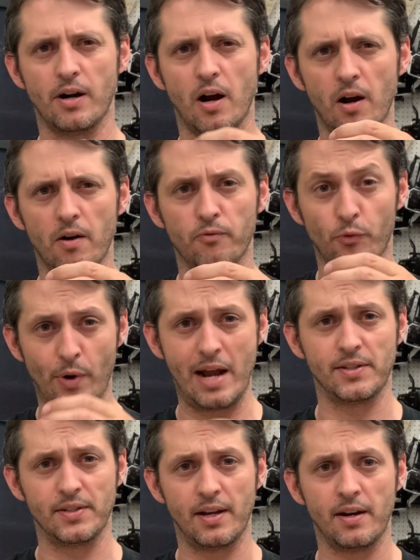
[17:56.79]
of
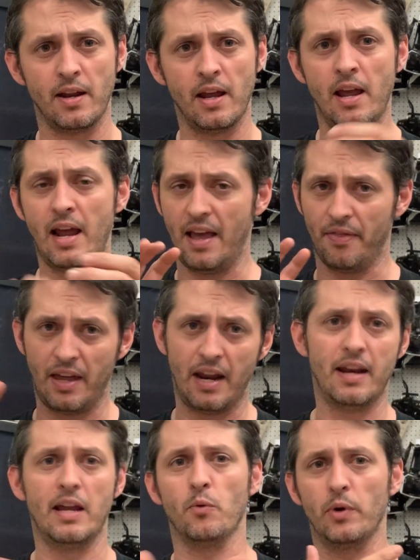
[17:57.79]
resin, and
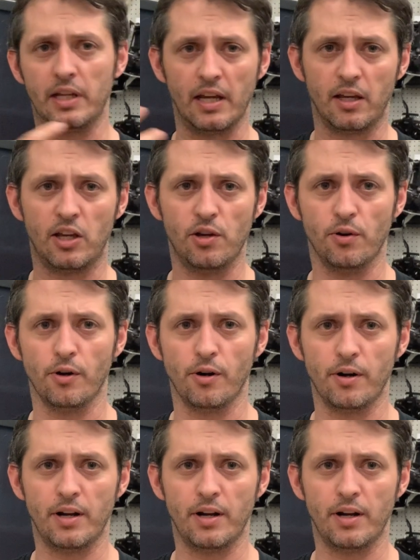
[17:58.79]
then it would get cured,